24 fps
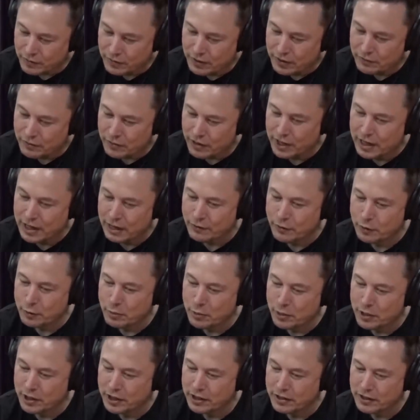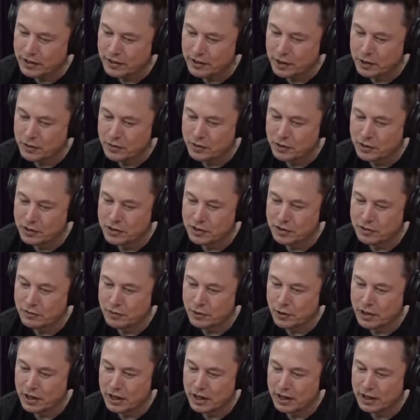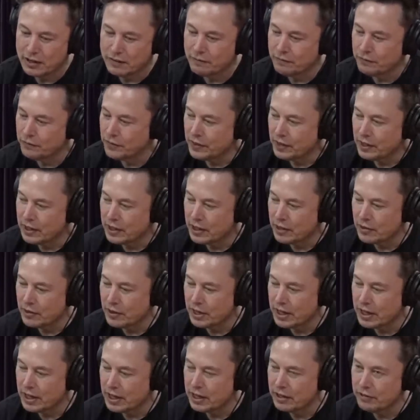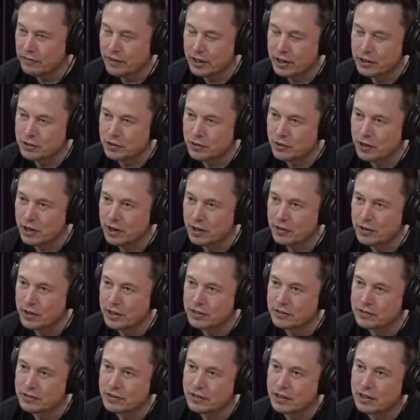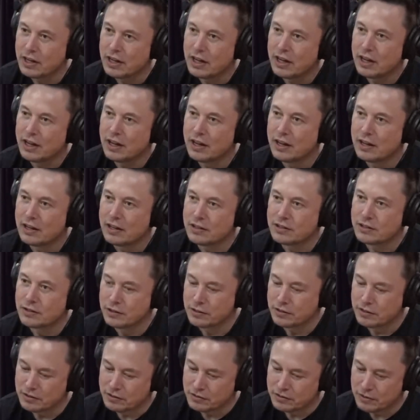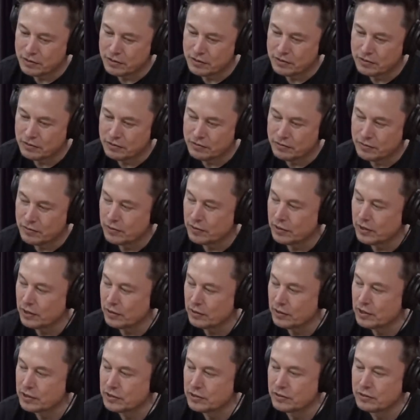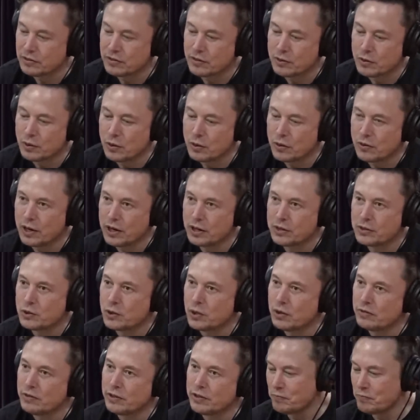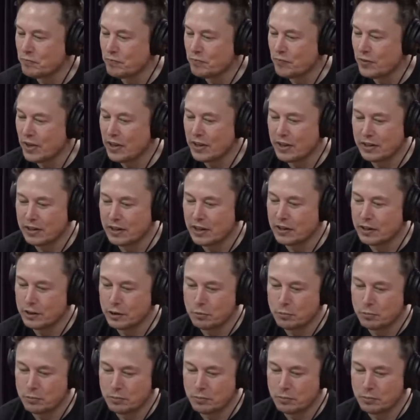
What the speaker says: very carefully putting in the electrodes and avoiding any veins or arteries. So it doesn't create trauma. And then you